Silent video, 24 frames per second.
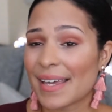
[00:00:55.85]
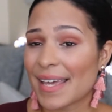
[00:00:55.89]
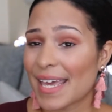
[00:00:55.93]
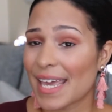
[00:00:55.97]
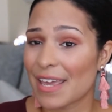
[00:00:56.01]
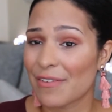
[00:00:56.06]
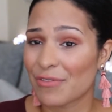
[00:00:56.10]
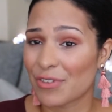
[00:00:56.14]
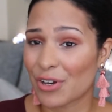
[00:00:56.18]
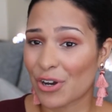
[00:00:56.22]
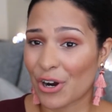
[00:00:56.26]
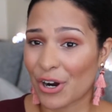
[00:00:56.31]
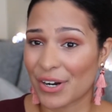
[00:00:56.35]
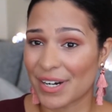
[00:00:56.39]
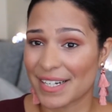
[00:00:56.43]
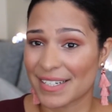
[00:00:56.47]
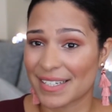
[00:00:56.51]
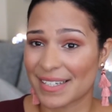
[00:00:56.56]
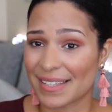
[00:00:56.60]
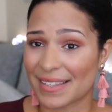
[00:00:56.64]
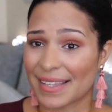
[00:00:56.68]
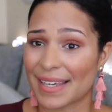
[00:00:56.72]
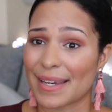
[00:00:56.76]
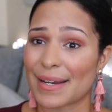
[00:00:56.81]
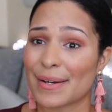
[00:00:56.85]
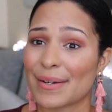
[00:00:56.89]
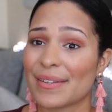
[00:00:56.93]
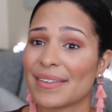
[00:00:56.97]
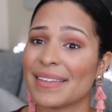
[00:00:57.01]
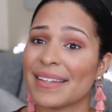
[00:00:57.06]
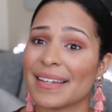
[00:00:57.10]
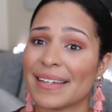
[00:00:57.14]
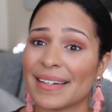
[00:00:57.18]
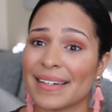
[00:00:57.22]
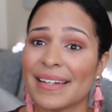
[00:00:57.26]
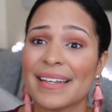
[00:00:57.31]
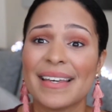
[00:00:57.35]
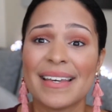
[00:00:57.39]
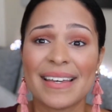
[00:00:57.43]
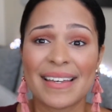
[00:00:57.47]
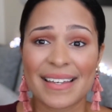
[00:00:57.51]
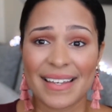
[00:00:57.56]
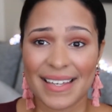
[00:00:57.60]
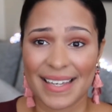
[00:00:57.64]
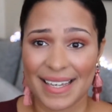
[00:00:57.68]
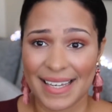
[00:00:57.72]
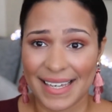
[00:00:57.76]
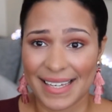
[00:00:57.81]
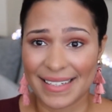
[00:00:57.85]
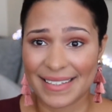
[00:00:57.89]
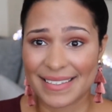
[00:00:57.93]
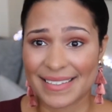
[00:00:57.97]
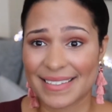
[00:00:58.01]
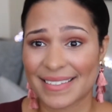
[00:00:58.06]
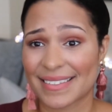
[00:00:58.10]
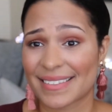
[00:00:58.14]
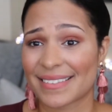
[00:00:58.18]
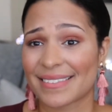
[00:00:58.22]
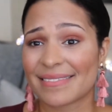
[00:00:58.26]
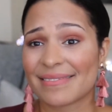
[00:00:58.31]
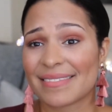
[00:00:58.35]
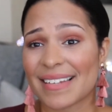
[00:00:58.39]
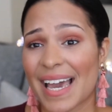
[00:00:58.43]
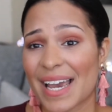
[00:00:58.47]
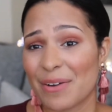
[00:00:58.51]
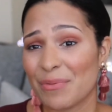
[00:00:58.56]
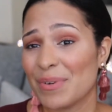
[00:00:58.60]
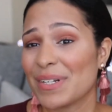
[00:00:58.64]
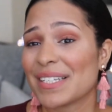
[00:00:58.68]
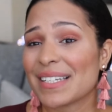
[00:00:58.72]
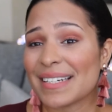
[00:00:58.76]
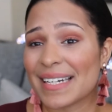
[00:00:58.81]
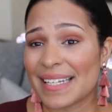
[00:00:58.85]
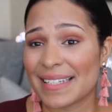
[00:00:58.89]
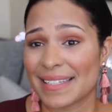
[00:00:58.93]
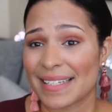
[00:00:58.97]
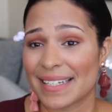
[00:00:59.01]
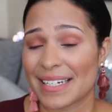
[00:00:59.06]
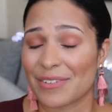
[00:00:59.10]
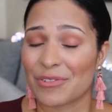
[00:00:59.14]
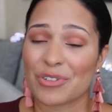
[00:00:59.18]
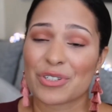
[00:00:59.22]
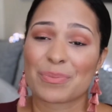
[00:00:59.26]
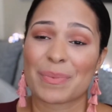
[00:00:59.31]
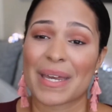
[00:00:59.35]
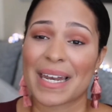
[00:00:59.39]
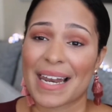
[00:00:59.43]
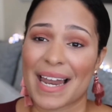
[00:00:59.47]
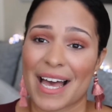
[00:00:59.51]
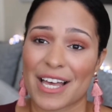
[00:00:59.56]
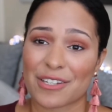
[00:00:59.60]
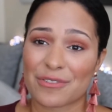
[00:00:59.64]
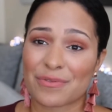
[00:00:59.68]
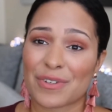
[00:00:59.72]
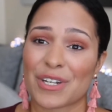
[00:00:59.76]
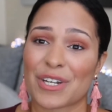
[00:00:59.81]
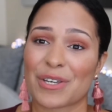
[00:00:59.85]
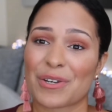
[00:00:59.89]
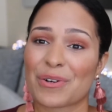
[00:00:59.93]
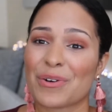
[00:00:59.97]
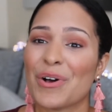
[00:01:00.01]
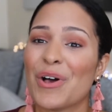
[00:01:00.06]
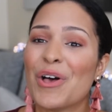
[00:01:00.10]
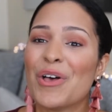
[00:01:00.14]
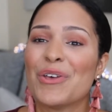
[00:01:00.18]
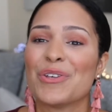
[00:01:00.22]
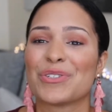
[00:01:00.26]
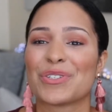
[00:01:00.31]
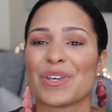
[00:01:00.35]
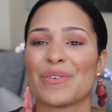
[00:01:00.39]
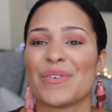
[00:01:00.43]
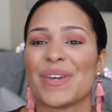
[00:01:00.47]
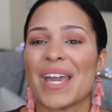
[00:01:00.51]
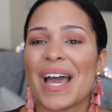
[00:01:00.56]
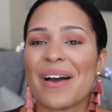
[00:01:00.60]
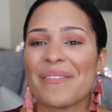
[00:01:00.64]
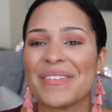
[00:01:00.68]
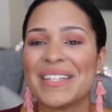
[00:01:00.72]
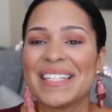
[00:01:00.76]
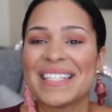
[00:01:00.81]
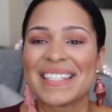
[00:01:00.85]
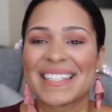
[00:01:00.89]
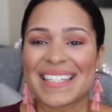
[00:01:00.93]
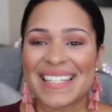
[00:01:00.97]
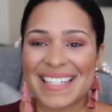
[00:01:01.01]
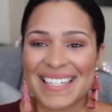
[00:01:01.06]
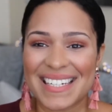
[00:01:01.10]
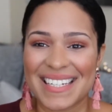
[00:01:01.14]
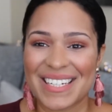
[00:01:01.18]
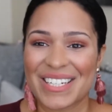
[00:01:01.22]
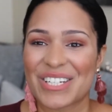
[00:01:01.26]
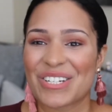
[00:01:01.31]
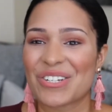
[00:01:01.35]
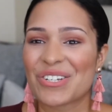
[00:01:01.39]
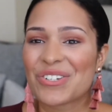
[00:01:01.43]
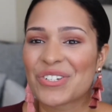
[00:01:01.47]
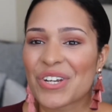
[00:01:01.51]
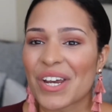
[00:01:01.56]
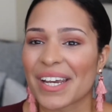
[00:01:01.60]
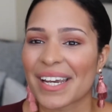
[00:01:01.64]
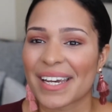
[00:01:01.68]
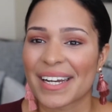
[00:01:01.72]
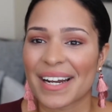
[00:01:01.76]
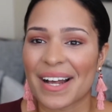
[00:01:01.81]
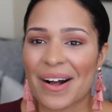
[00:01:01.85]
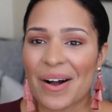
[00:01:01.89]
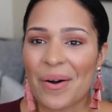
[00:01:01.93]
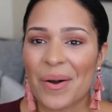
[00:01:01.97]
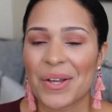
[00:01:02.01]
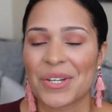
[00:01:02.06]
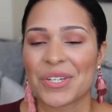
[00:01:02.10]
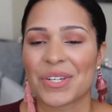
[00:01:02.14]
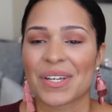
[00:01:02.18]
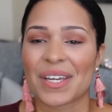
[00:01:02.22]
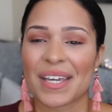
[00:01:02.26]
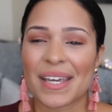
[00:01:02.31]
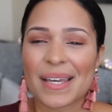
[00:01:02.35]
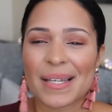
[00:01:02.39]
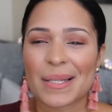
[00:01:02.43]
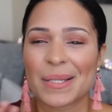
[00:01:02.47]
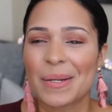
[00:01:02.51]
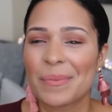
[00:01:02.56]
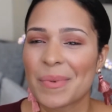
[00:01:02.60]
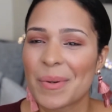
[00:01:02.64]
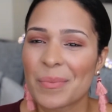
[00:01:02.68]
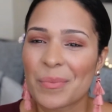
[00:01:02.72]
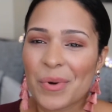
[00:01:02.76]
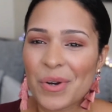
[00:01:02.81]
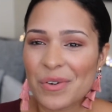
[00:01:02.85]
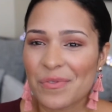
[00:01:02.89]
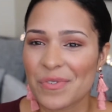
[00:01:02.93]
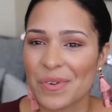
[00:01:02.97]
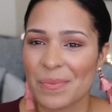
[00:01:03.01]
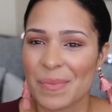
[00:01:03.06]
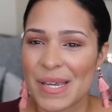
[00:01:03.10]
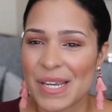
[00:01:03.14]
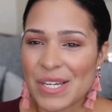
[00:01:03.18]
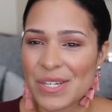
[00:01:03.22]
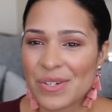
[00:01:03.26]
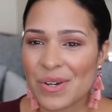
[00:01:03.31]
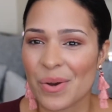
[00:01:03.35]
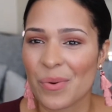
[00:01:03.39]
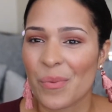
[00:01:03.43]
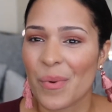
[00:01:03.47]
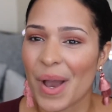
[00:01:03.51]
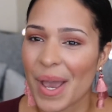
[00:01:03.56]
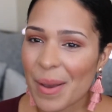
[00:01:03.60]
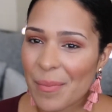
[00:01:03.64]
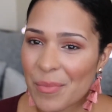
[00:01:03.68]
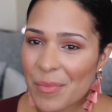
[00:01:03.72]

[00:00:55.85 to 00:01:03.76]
If the card isn't there, then I recently did, it was my last video. So if you haven't seen it, just check it out and you can get a little bit more information on why I